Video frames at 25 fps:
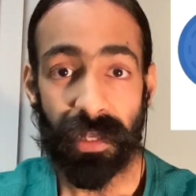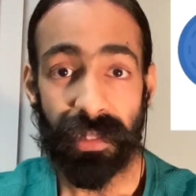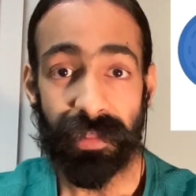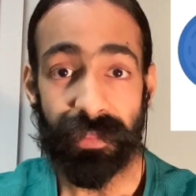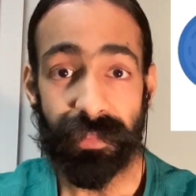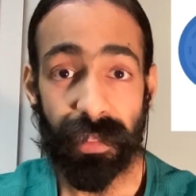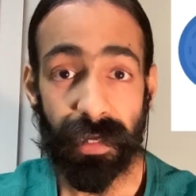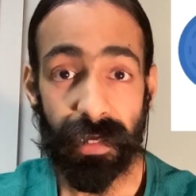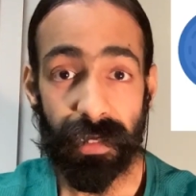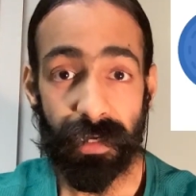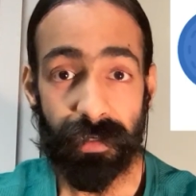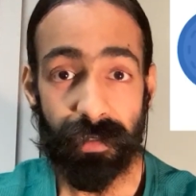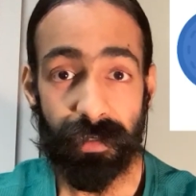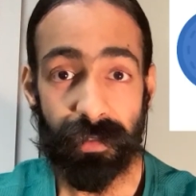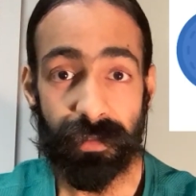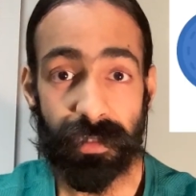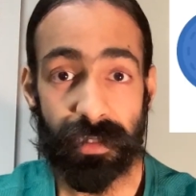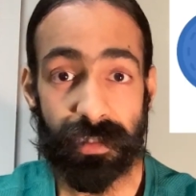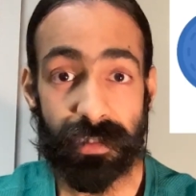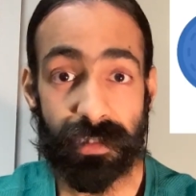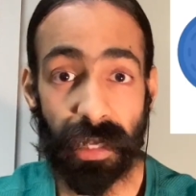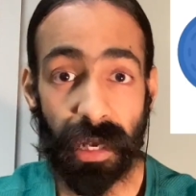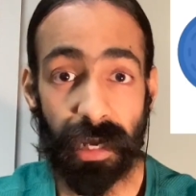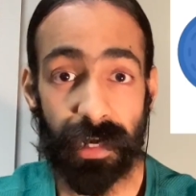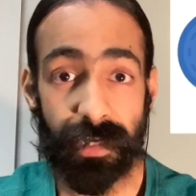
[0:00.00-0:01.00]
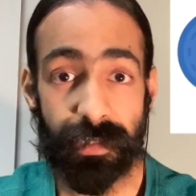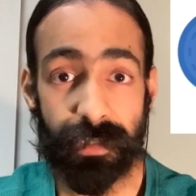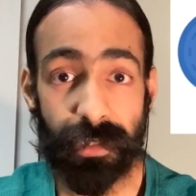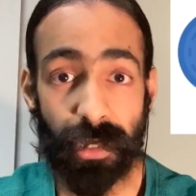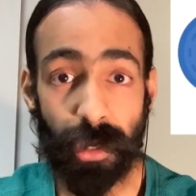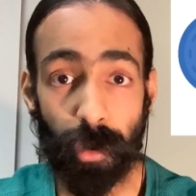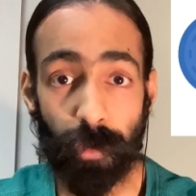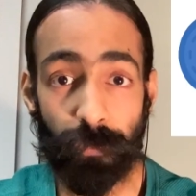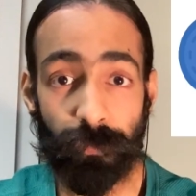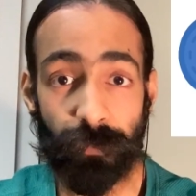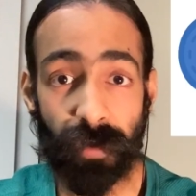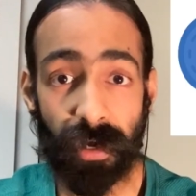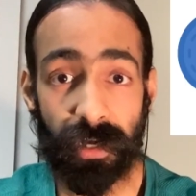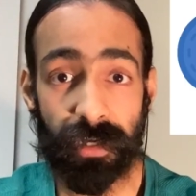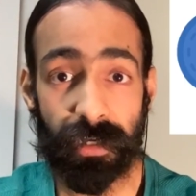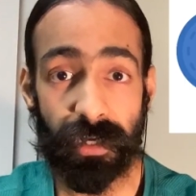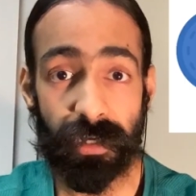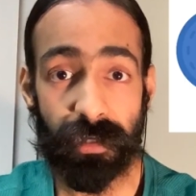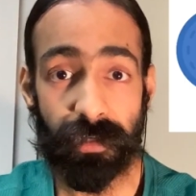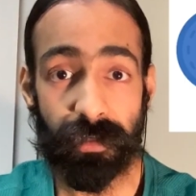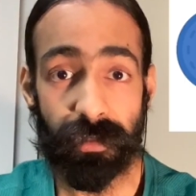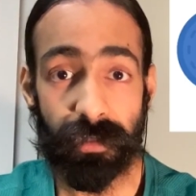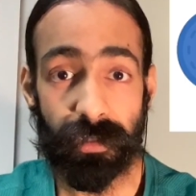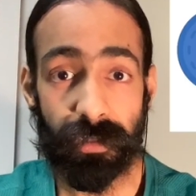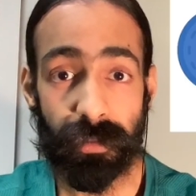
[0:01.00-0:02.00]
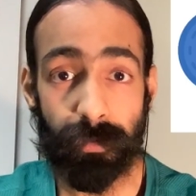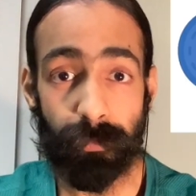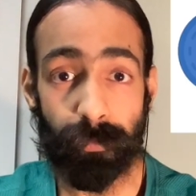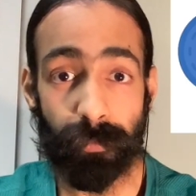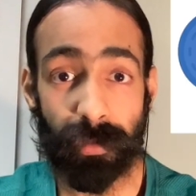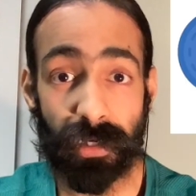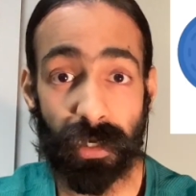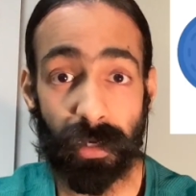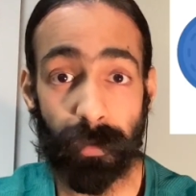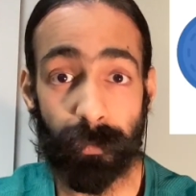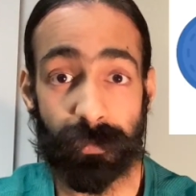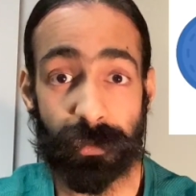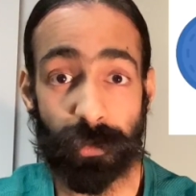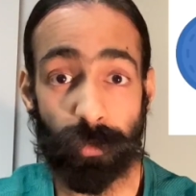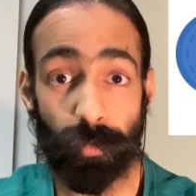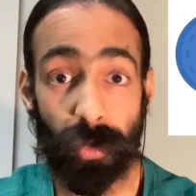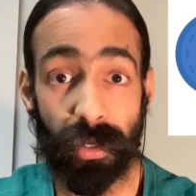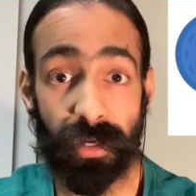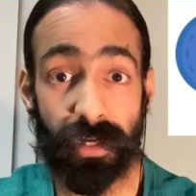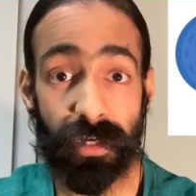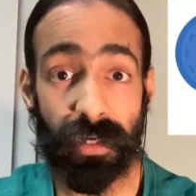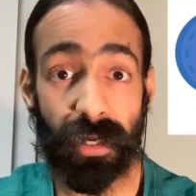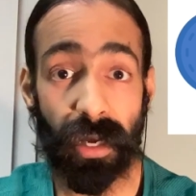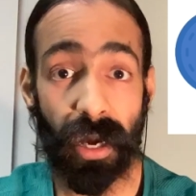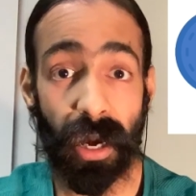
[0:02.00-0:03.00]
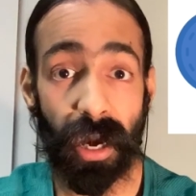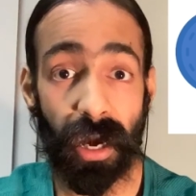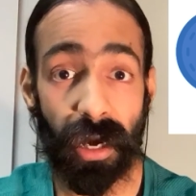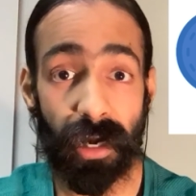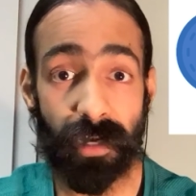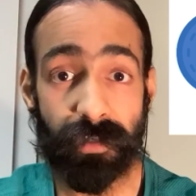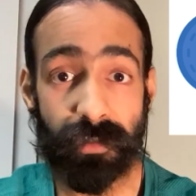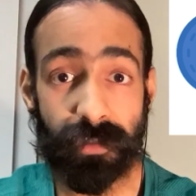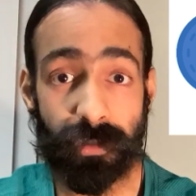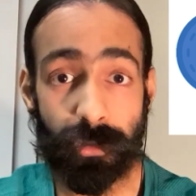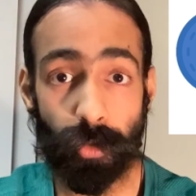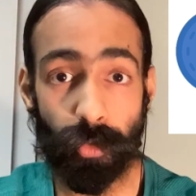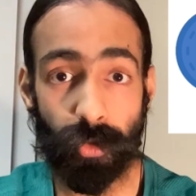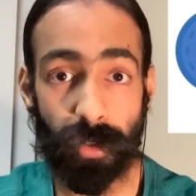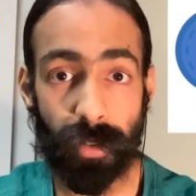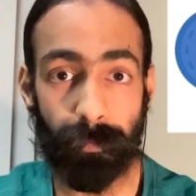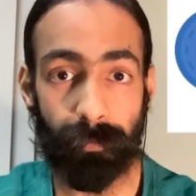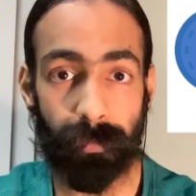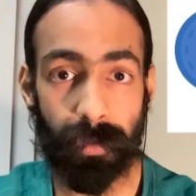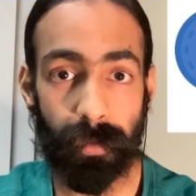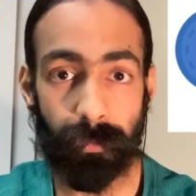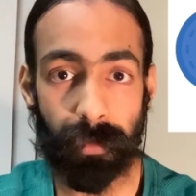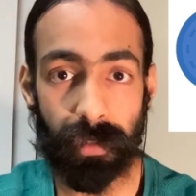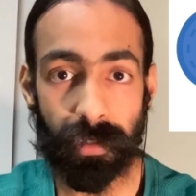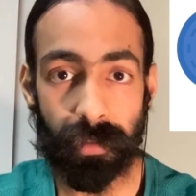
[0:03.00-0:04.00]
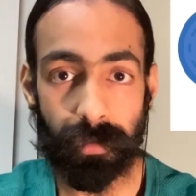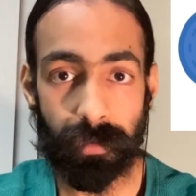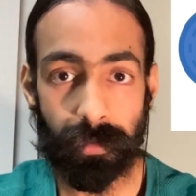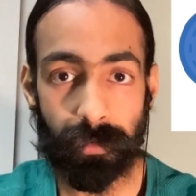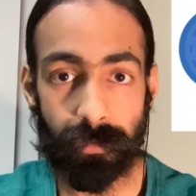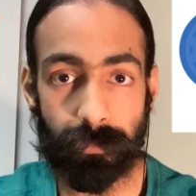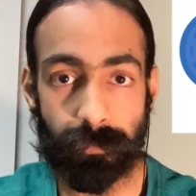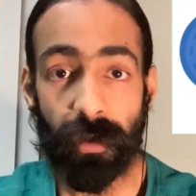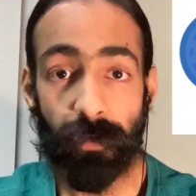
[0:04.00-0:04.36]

then this idea of identity becomes very hard to implement.